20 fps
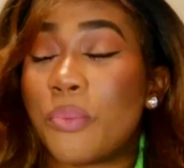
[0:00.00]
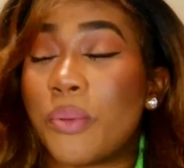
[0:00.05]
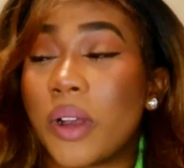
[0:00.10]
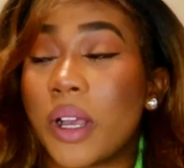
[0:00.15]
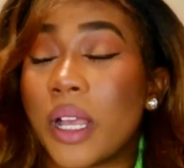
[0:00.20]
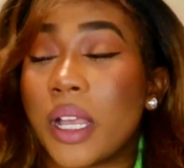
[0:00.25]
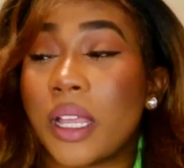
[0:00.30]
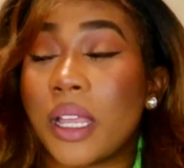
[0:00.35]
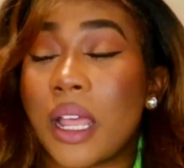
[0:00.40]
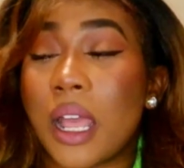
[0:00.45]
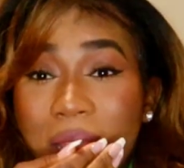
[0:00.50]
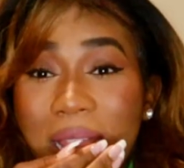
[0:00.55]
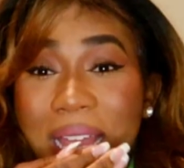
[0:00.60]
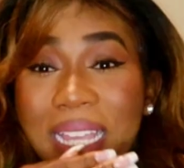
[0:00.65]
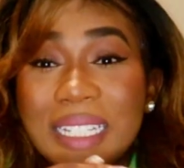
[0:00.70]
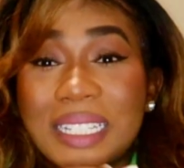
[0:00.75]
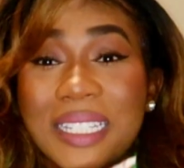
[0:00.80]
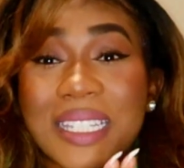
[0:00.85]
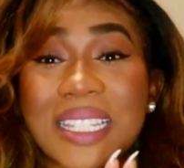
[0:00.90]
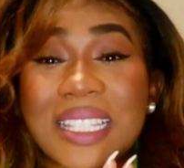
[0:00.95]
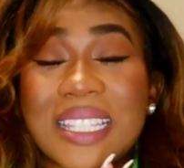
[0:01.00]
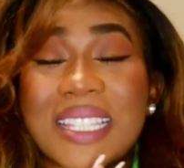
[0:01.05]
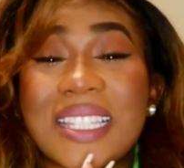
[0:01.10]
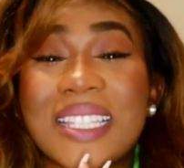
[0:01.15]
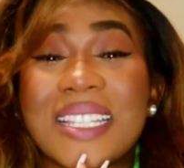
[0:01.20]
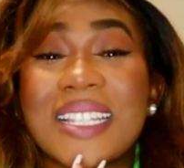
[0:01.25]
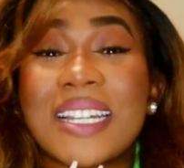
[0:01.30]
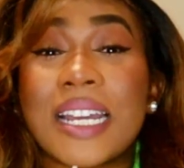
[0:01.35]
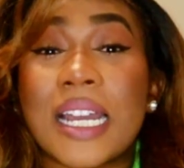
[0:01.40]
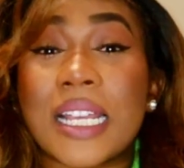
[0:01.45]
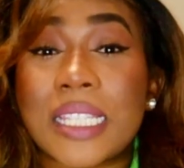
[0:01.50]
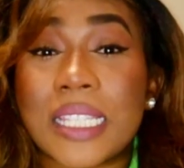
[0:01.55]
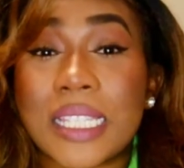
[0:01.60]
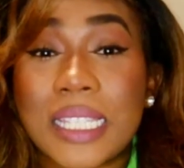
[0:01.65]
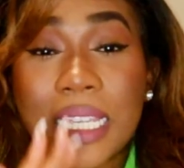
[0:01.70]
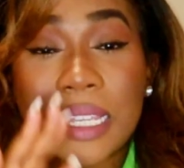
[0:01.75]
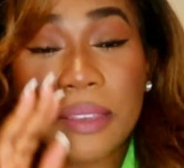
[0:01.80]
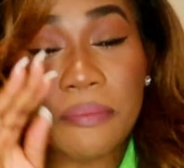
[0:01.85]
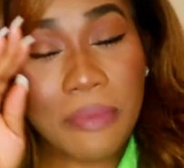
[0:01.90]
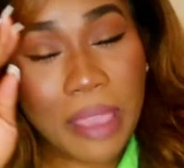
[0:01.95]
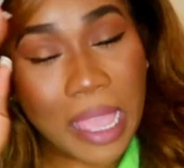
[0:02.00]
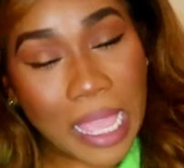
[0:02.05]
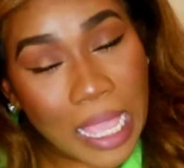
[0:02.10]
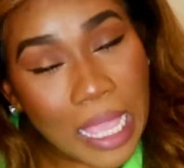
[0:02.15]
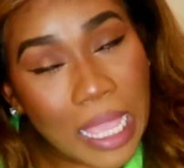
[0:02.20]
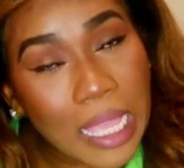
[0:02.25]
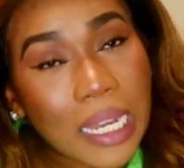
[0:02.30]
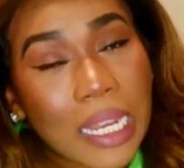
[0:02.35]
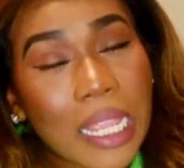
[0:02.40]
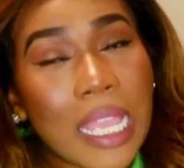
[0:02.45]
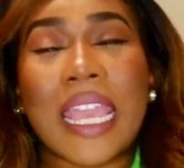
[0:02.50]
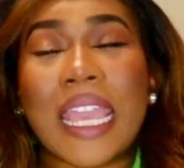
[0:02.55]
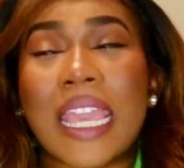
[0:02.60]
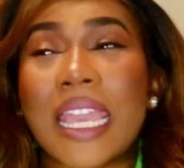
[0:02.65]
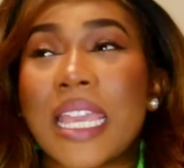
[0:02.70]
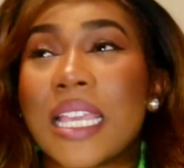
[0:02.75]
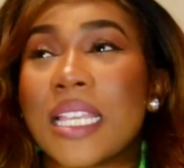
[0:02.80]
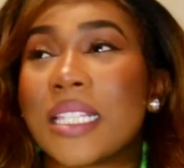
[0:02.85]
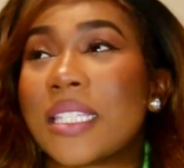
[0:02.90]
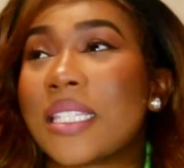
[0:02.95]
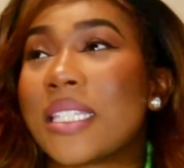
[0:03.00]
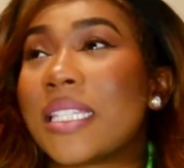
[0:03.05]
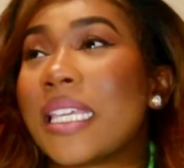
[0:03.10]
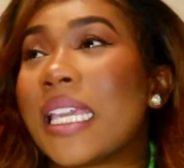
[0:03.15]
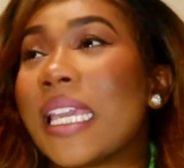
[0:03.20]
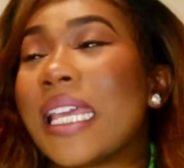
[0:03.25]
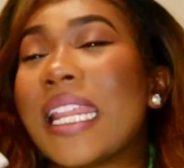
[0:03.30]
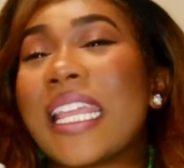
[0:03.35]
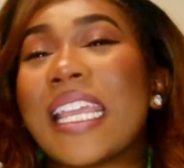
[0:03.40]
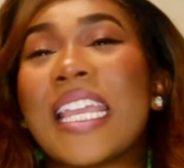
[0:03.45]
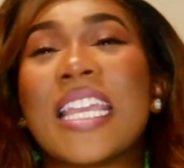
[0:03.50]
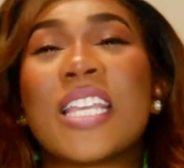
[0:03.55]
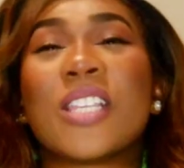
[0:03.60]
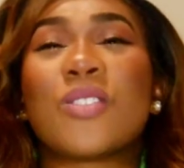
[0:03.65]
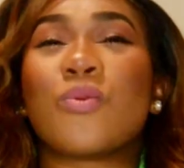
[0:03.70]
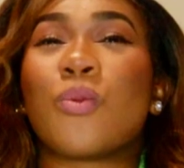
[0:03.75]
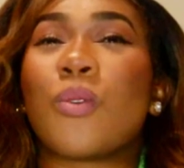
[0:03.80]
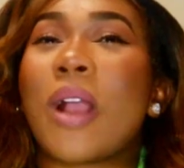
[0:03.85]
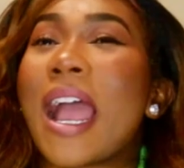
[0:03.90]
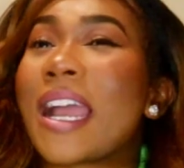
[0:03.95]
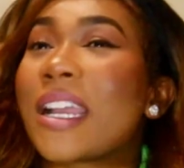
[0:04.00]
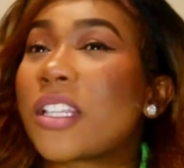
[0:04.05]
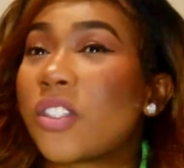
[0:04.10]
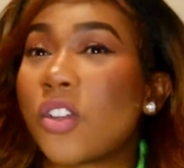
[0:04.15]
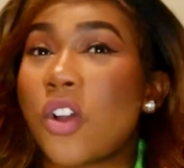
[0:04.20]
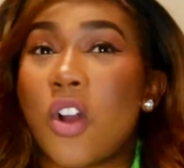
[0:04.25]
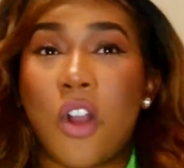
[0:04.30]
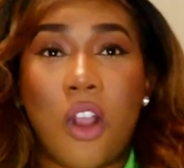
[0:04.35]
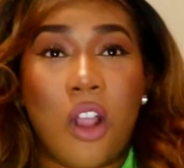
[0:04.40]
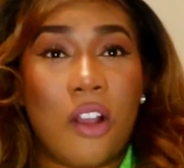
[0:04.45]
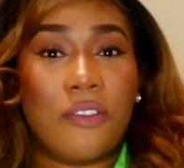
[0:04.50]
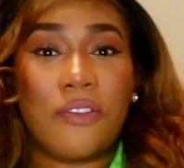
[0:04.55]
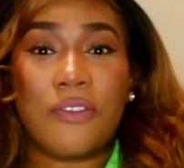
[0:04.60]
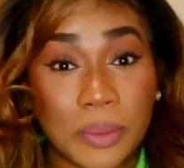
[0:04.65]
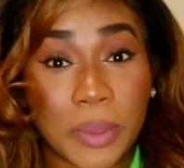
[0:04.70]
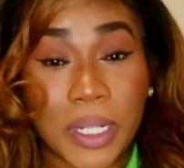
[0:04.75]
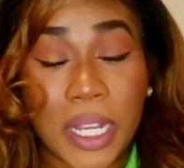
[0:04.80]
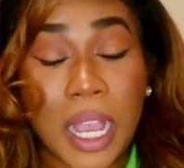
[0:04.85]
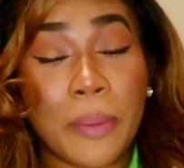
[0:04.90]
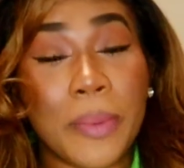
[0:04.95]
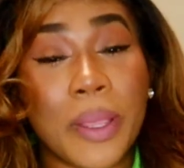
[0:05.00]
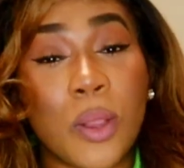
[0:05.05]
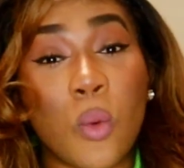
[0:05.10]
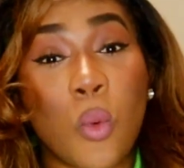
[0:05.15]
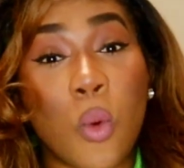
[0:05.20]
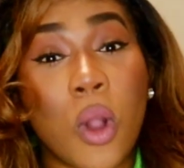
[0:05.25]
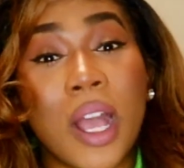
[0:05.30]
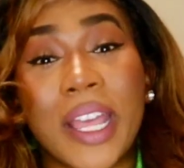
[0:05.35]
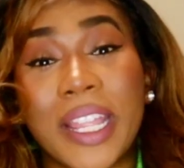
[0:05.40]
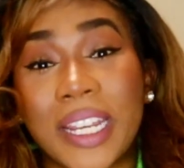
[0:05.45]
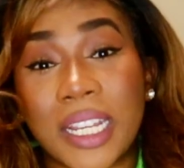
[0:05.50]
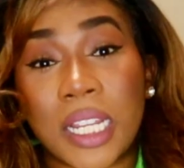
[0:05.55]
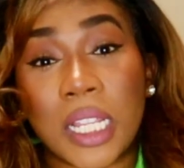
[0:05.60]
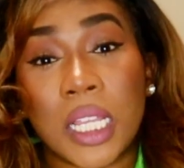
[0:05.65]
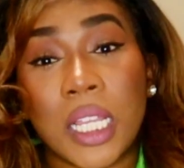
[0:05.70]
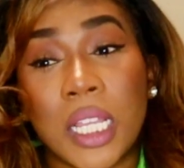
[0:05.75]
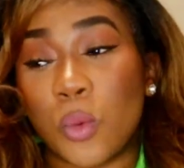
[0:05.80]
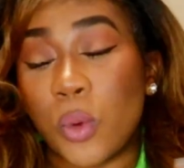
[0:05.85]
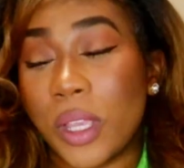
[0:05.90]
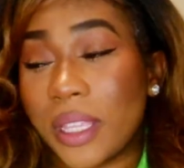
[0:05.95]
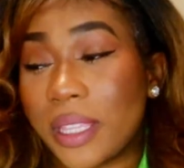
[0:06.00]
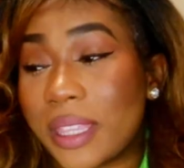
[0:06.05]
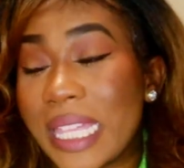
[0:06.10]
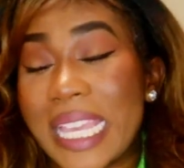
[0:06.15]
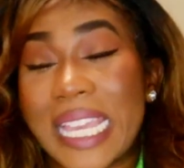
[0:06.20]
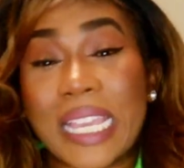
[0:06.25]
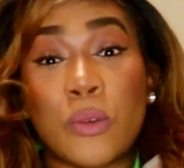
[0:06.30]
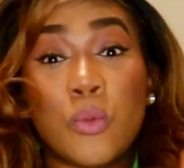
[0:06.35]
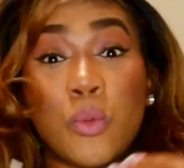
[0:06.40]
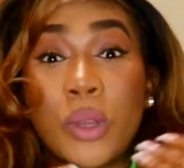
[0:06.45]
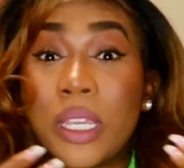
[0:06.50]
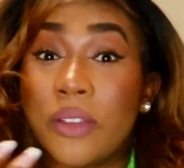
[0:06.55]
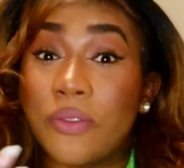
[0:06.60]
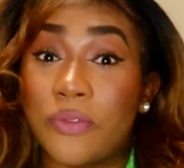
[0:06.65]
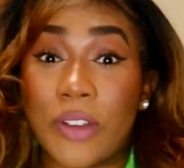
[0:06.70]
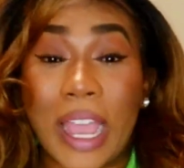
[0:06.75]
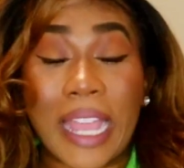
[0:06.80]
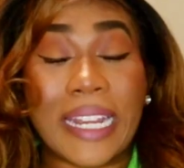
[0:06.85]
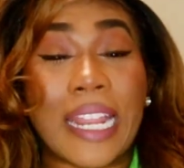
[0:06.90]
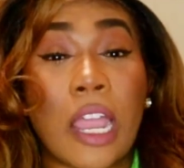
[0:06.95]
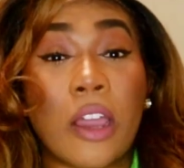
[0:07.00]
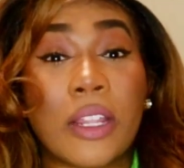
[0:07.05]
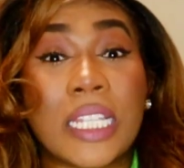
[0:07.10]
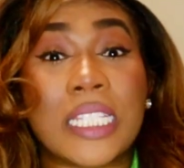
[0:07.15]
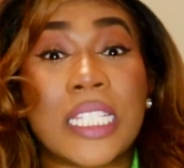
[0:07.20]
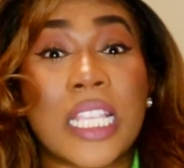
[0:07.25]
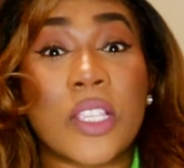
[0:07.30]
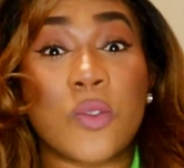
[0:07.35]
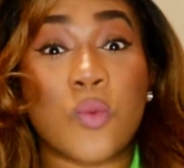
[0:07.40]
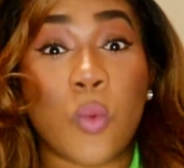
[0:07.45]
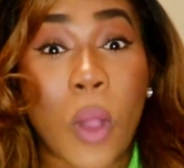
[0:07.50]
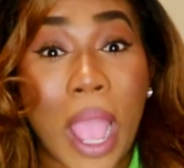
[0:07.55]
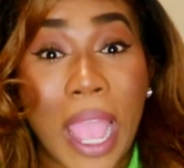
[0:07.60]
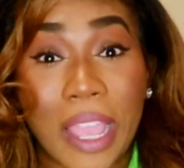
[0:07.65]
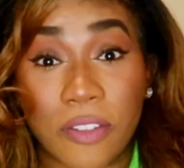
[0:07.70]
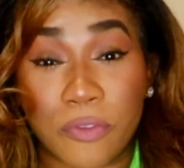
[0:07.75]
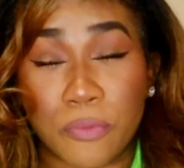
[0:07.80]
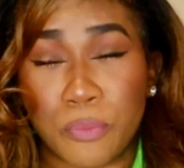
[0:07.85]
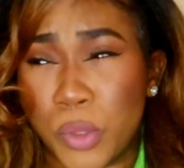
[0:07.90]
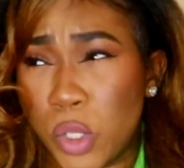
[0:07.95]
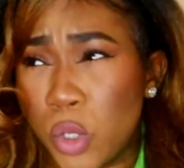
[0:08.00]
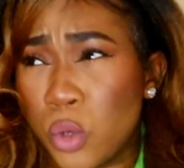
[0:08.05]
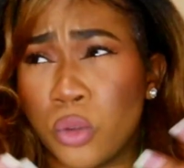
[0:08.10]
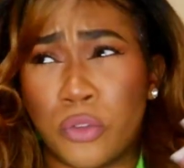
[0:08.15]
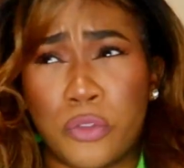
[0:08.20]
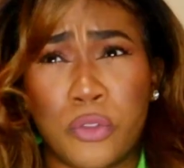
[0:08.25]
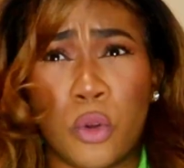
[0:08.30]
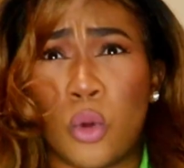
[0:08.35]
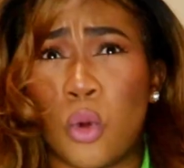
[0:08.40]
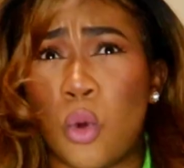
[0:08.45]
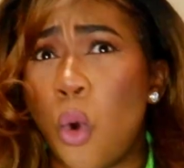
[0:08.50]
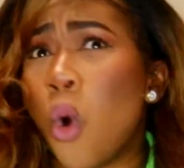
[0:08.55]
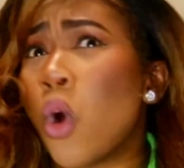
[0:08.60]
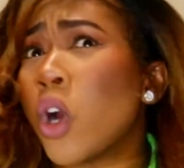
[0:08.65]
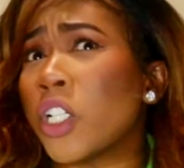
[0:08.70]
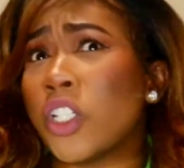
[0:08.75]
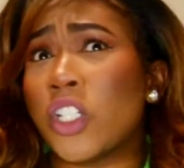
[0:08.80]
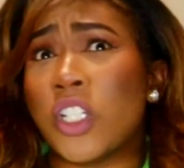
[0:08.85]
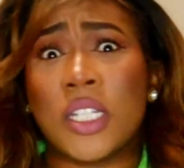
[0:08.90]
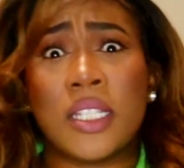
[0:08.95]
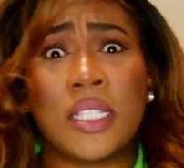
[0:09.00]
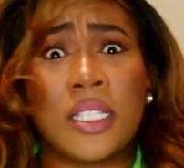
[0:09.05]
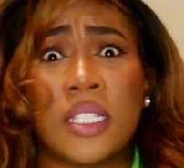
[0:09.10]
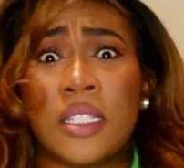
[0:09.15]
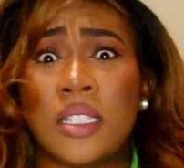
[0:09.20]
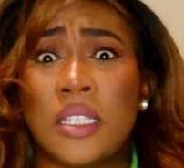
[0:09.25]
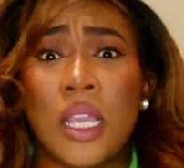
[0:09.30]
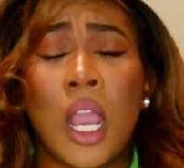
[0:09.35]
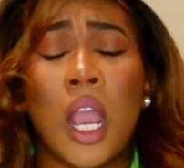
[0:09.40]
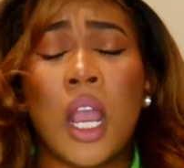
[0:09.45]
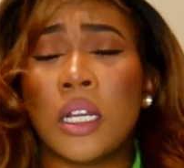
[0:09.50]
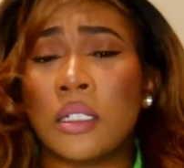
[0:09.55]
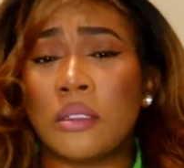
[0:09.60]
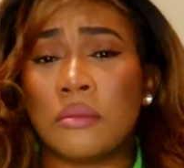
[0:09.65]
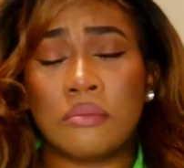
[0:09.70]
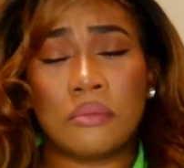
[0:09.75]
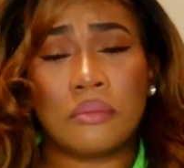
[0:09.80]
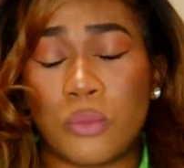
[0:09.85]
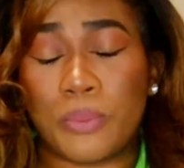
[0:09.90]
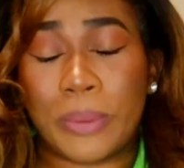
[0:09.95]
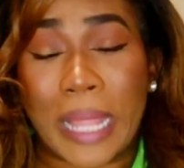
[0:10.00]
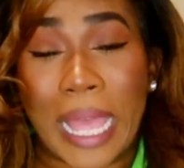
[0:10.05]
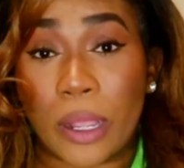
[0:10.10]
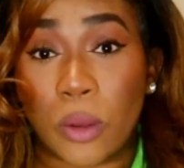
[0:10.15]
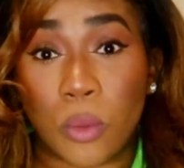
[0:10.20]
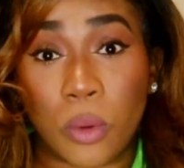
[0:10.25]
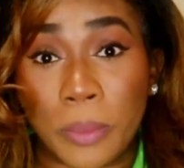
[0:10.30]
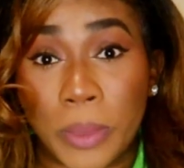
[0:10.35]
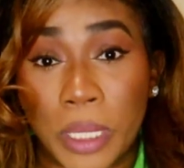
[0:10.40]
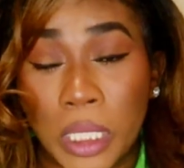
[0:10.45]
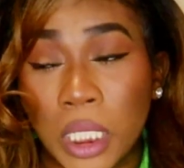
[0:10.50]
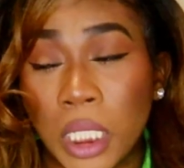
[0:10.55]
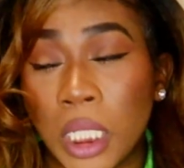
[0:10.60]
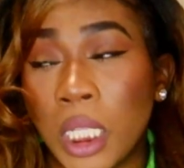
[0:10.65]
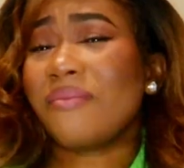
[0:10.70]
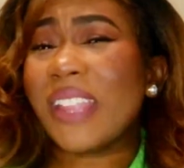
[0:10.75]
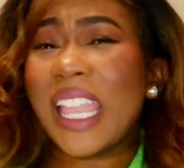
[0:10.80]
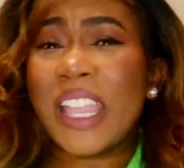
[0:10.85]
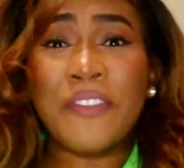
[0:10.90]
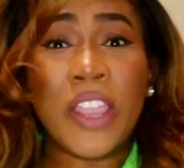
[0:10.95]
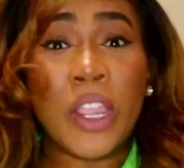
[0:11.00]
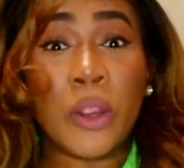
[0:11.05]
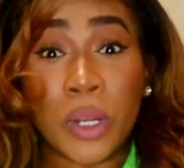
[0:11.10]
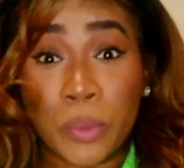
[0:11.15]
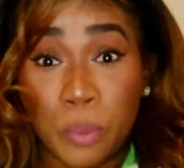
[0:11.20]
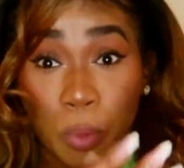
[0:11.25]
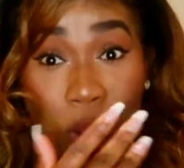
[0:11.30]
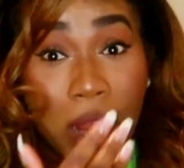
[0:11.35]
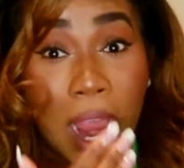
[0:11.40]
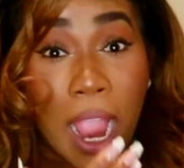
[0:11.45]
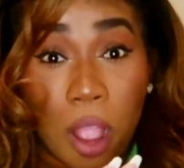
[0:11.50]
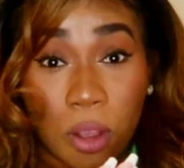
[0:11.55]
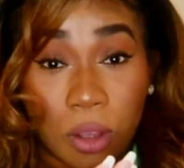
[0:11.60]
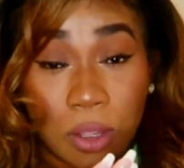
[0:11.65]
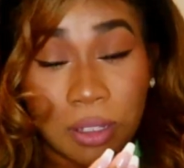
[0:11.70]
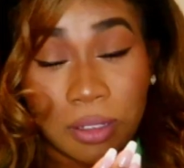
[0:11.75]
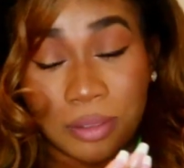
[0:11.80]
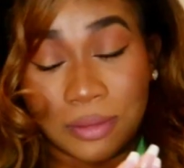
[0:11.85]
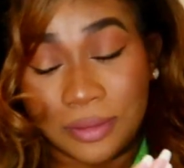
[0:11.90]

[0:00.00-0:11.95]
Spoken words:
but a disgusting man is getting his rocks off, becoming one with him. We find out it's his wife, beautiful, gorgeous young black woman, very brown,